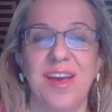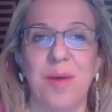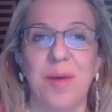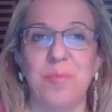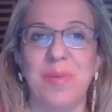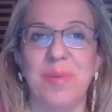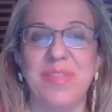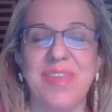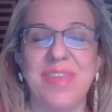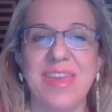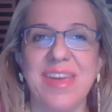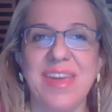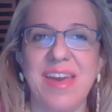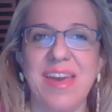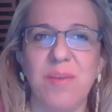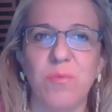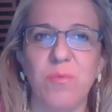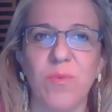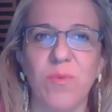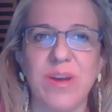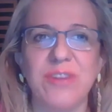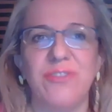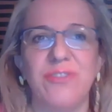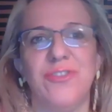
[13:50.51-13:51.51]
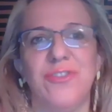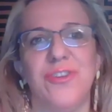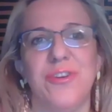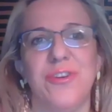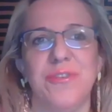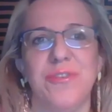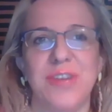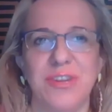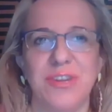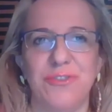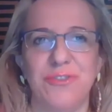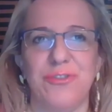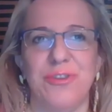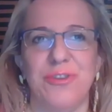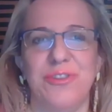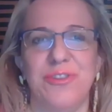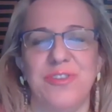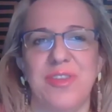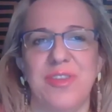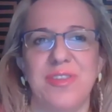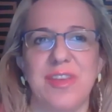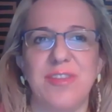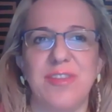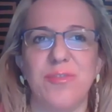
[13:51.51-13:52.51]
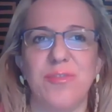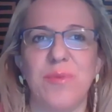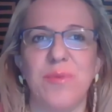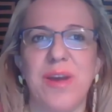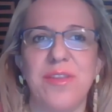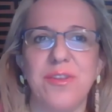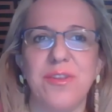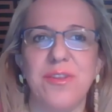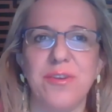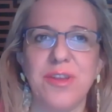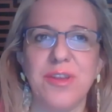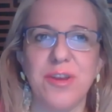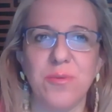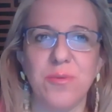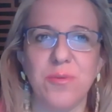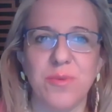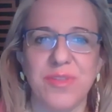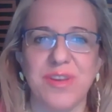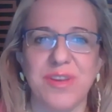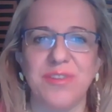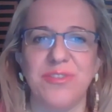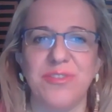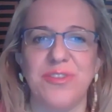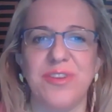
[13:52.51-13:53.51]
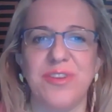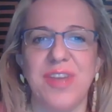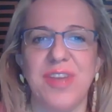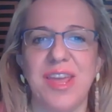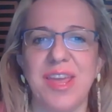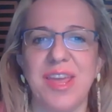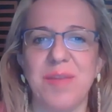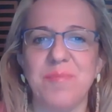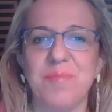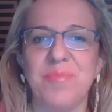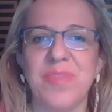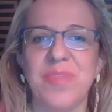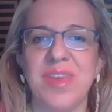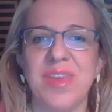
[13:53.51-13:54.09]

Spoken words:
but they have one shared interest, and that's why they're here with us today.